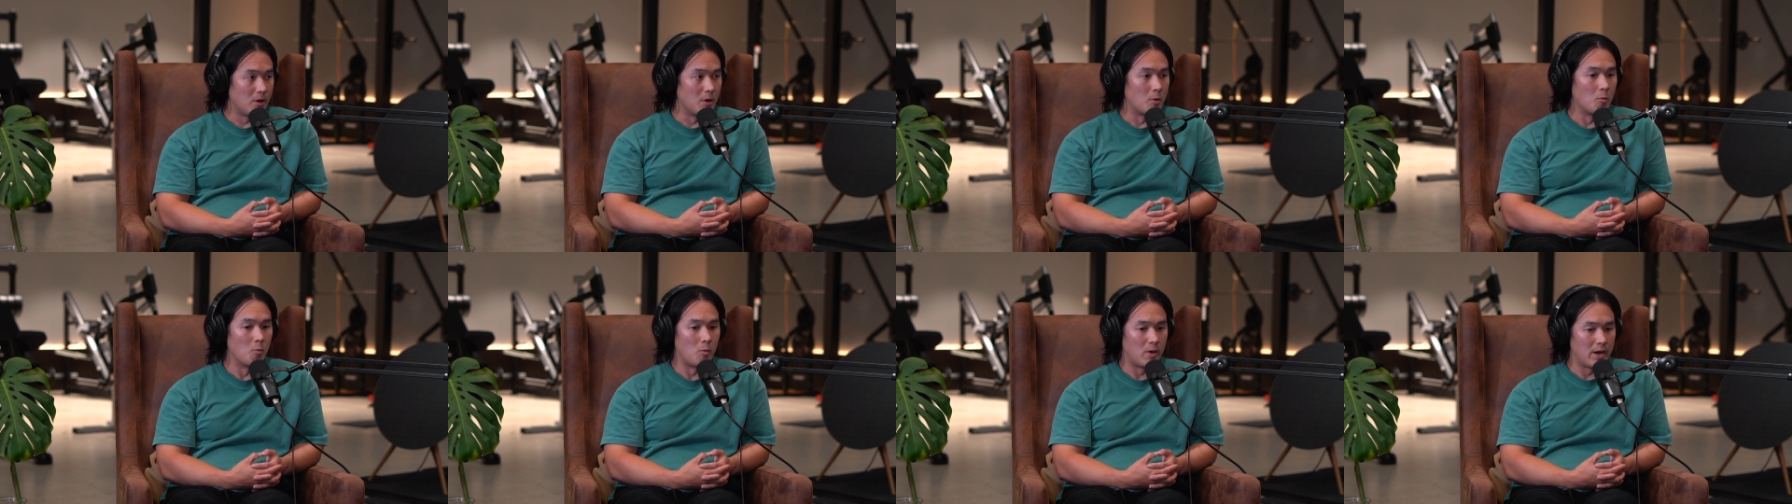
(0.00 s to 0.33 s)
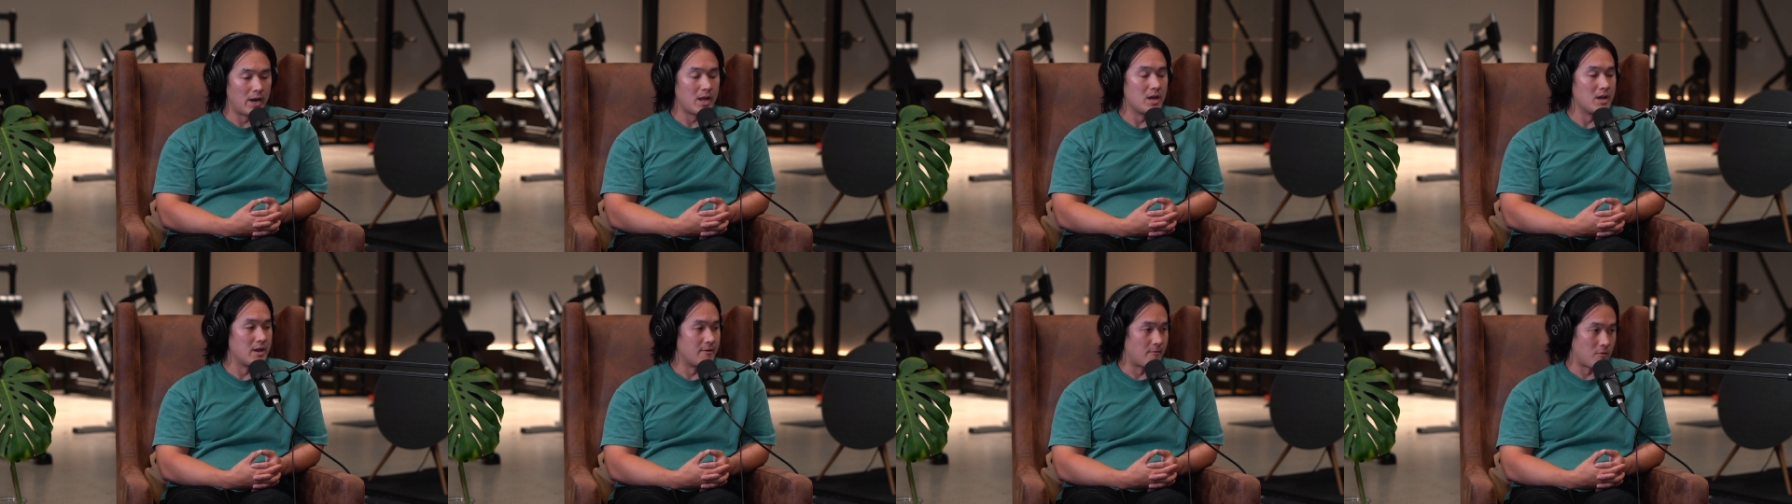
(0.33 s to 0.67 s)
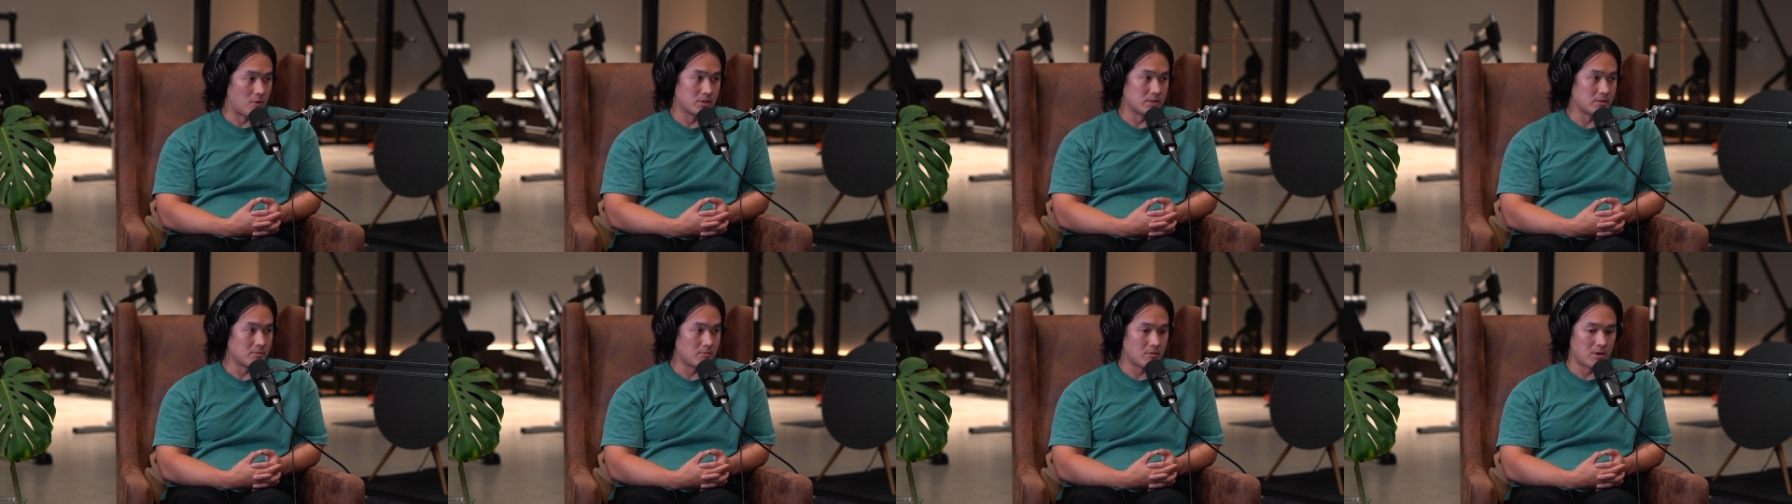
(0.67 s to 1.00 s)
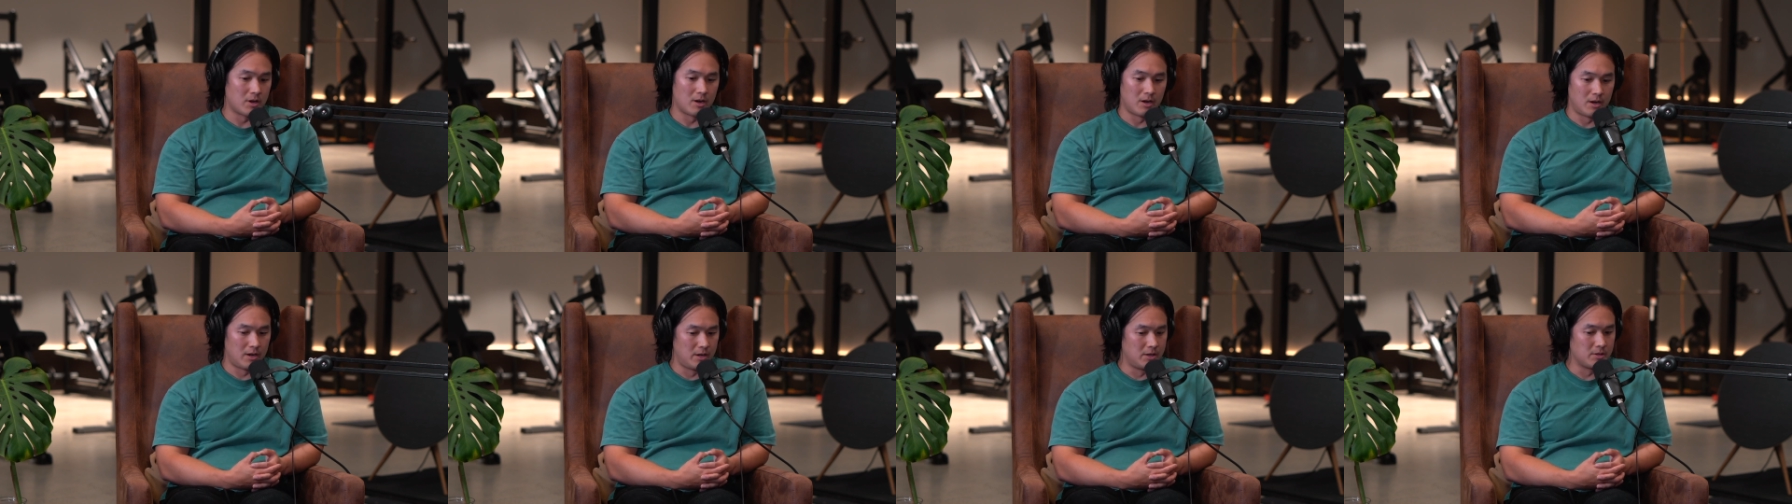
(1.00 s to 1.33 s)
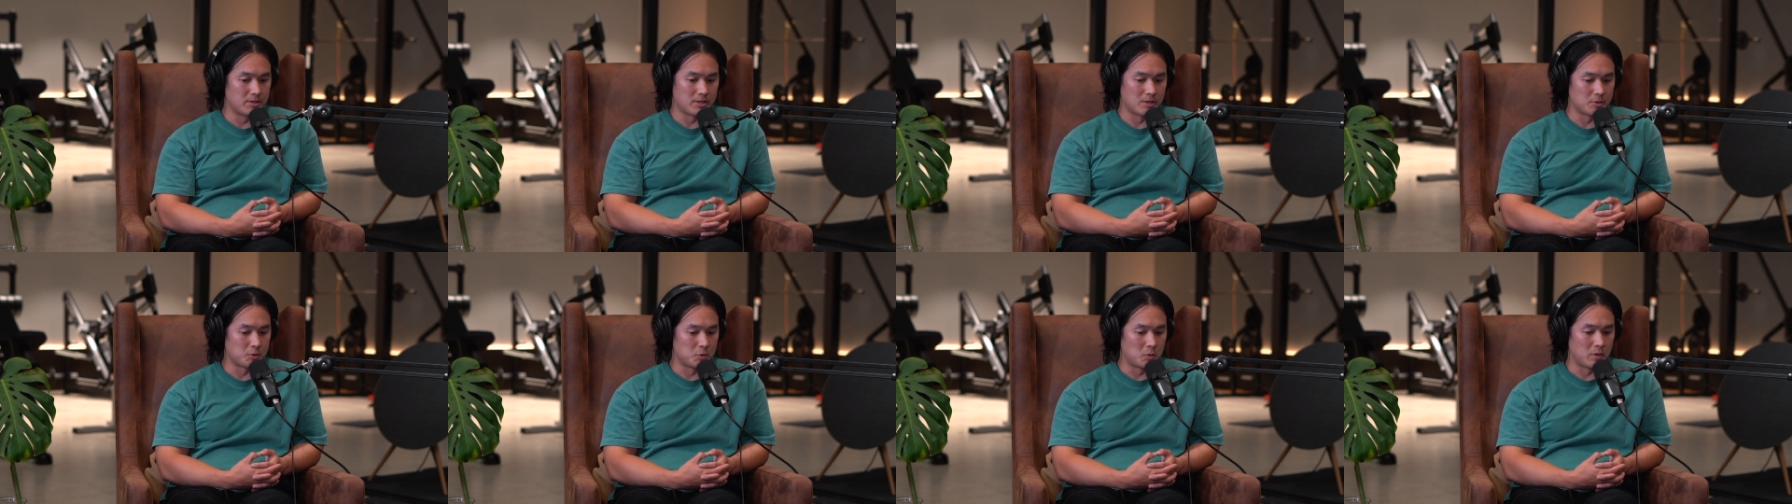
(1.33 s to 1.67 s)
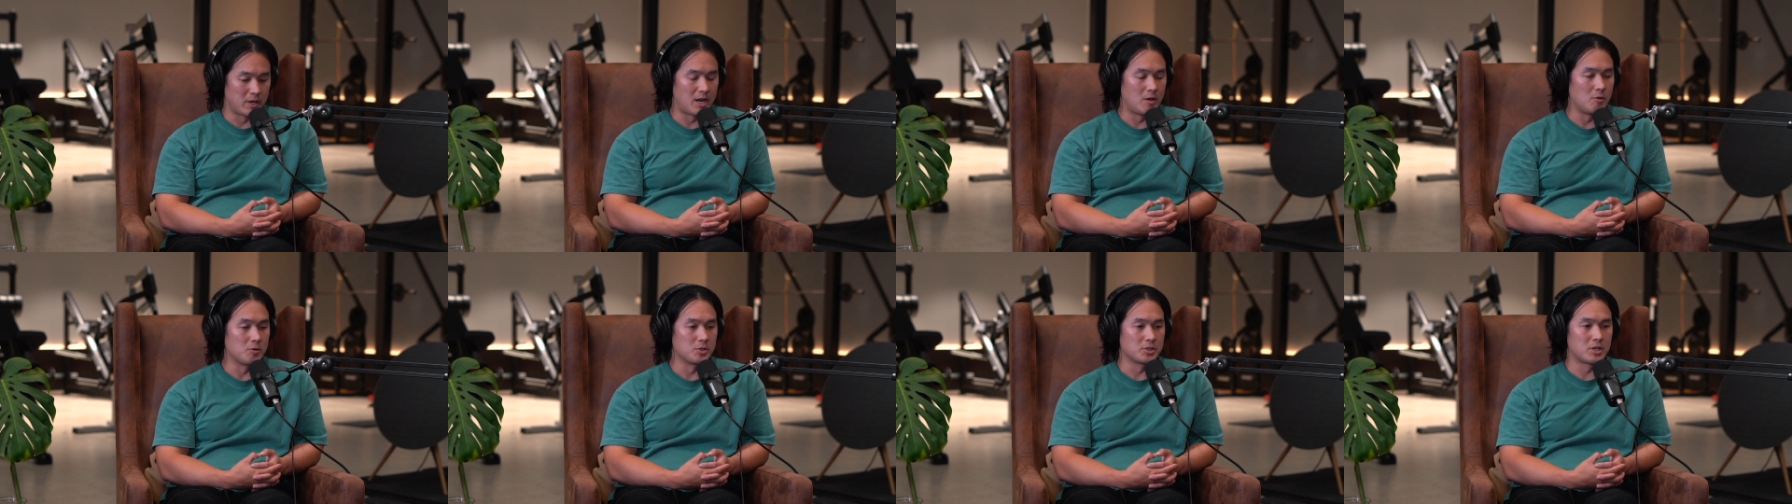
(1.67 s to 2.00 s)
on whatever it is I was
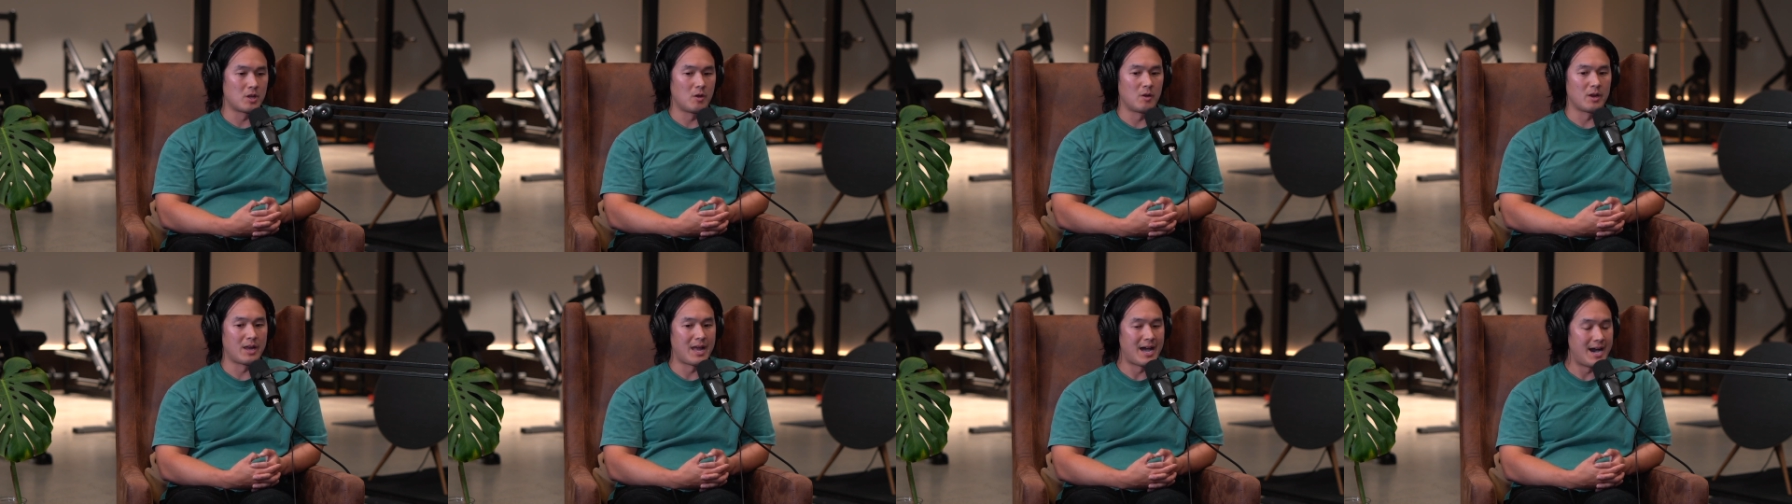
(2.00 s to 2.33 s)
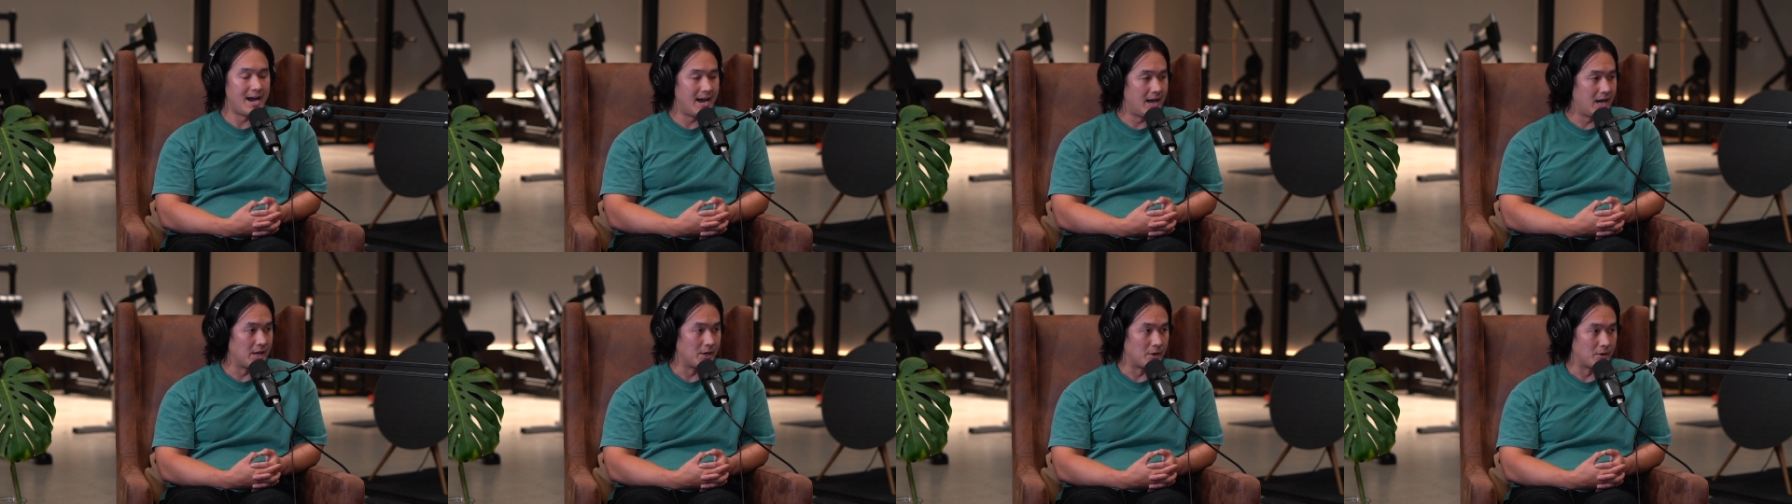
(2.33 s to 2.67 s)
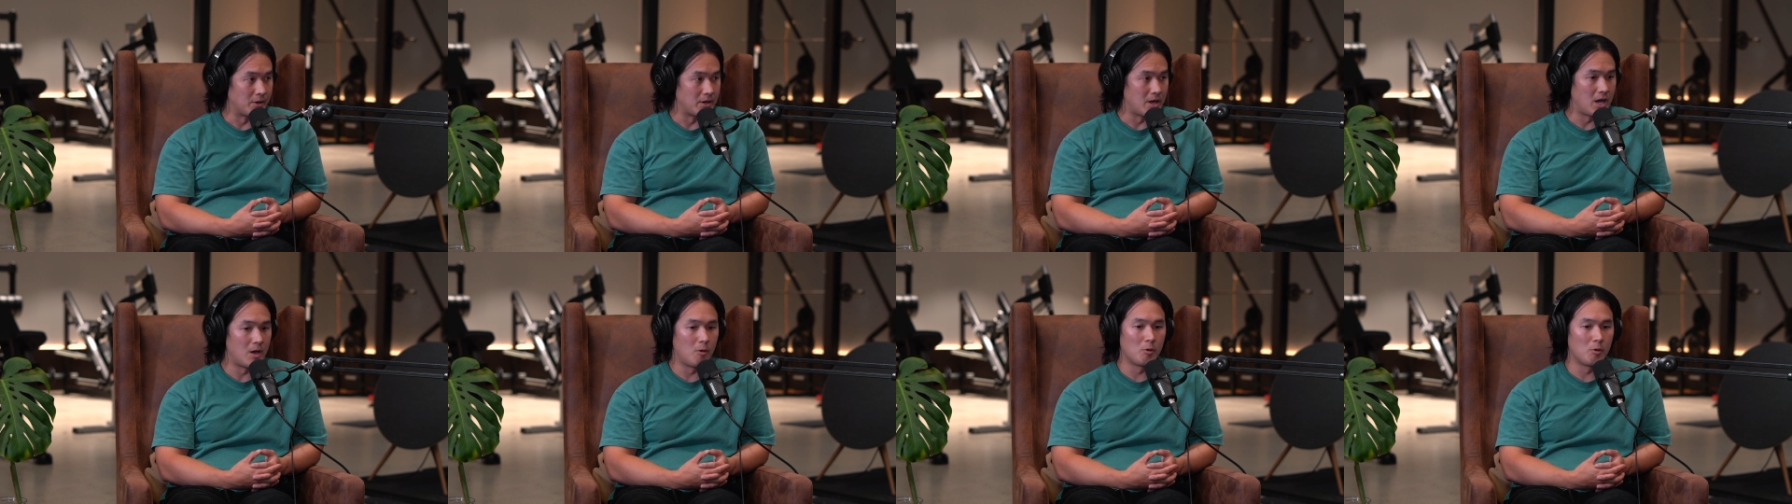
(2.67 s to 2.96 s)
doing, and I was going hard on it.